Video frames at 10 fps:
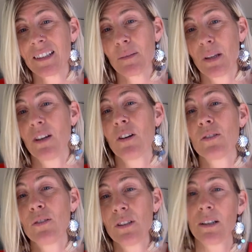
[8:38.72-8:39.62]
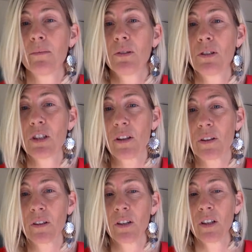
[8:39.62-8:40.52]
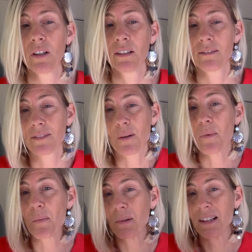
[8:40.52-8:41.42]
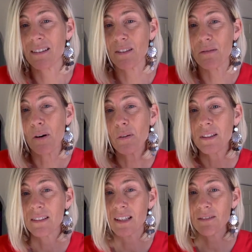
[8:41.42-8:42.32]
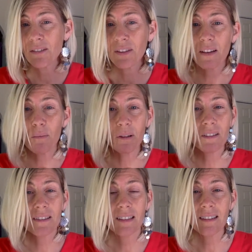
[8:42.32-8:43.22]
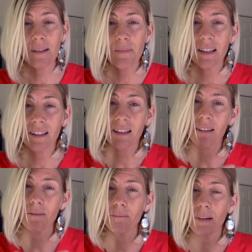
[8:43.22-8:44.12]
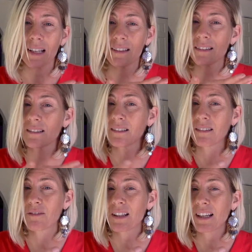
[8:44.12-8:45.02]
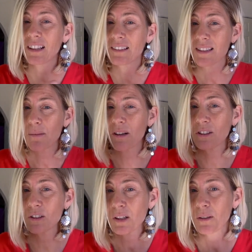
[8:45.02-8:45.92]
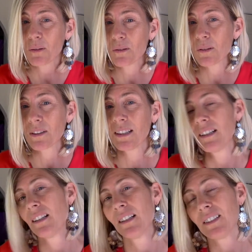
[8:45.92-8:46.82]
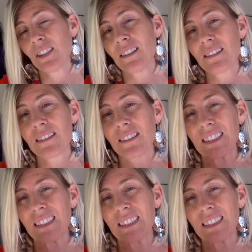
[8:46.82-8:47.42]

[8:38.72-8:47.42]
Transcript: Because you come to each other from a place of wholeness, and even if the other person says something that might feel like you're stepping on your toes or she's,